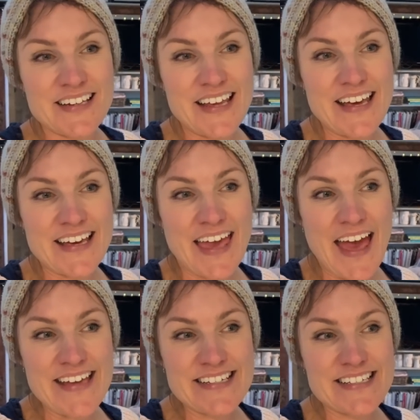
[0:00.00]
hear
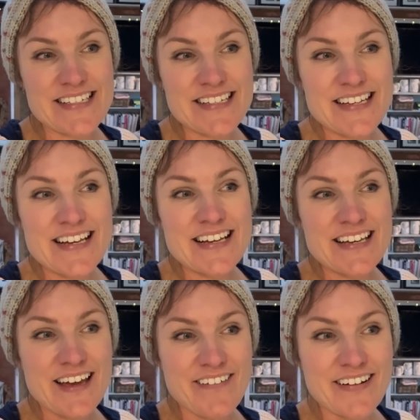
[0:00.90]
Kate
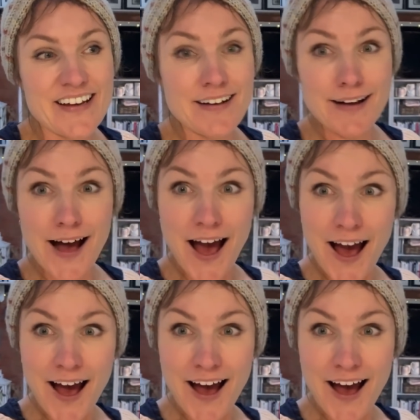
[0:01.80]
going, ah!